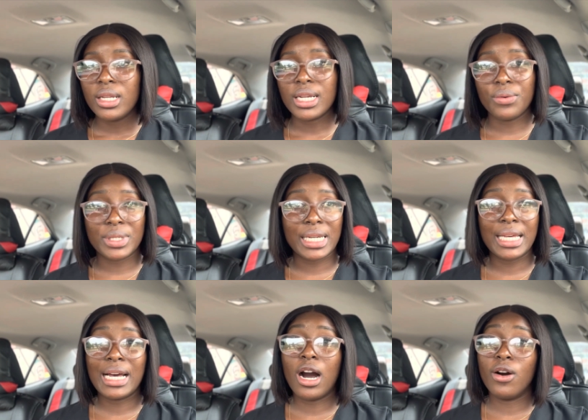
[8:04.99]
Then we
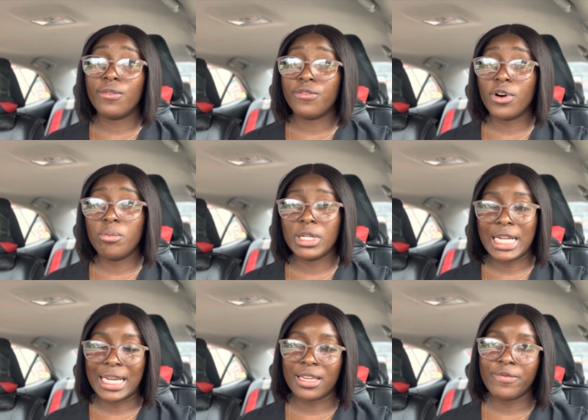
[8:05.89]
started how
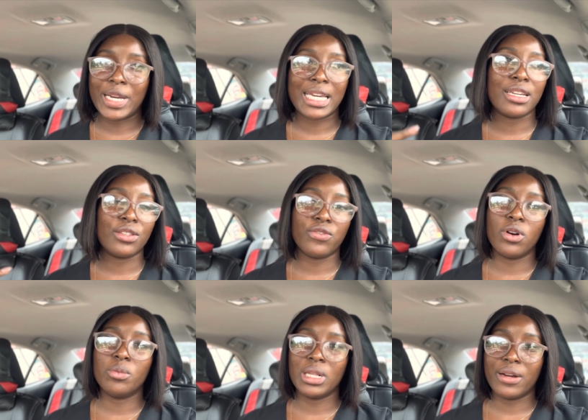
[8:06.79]
formula. I give my kids
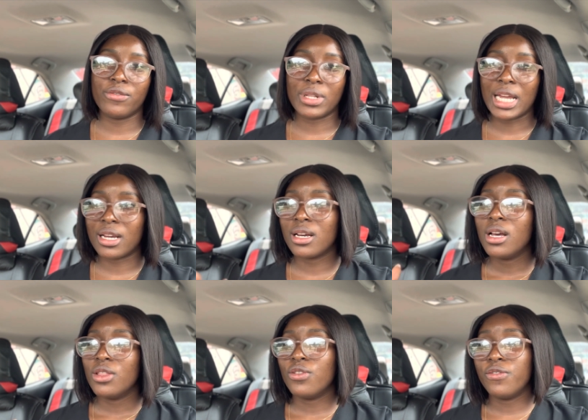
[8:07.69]
formula for like
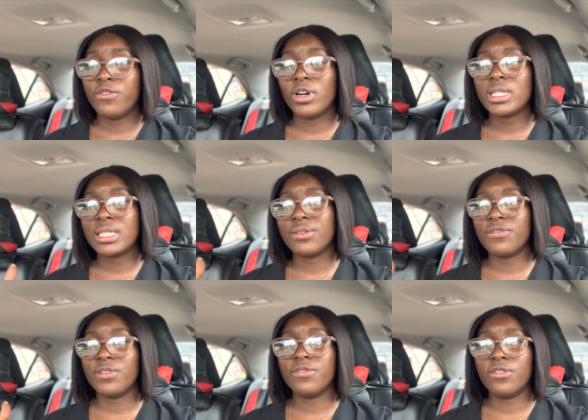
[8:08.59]
the first
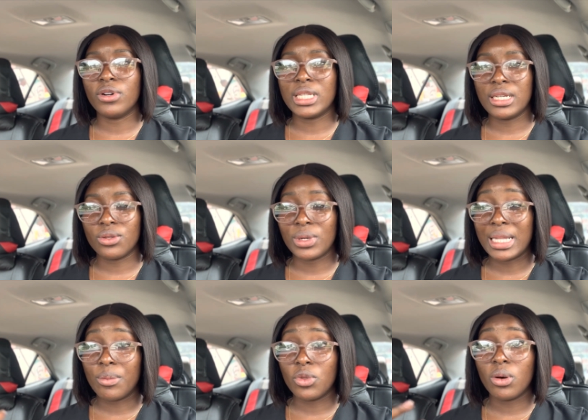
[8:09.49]
three, four days
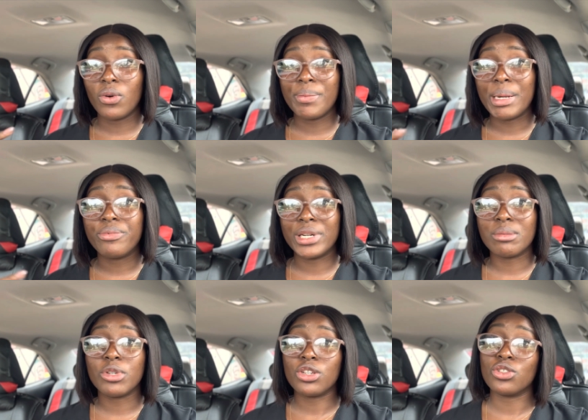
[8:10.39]
when I'm not, when my
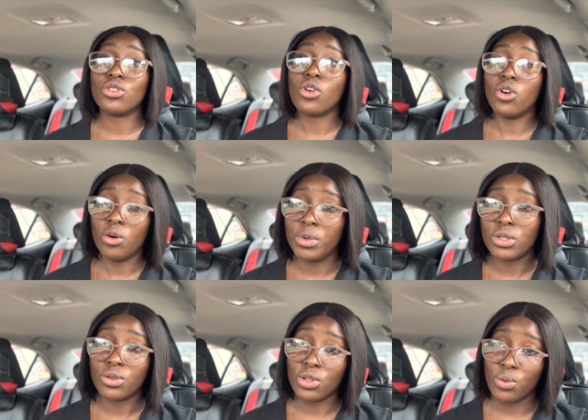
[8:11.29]
breast milk is not coming,
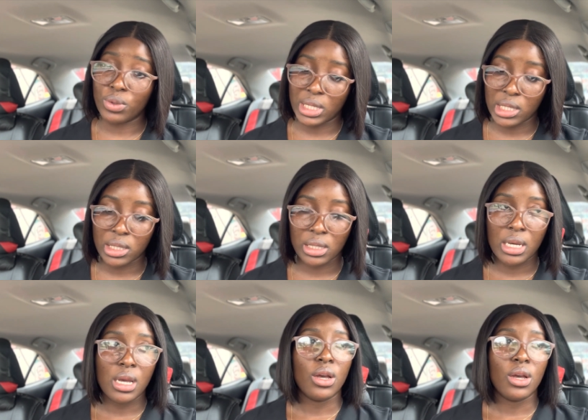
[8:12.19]
so they would eat.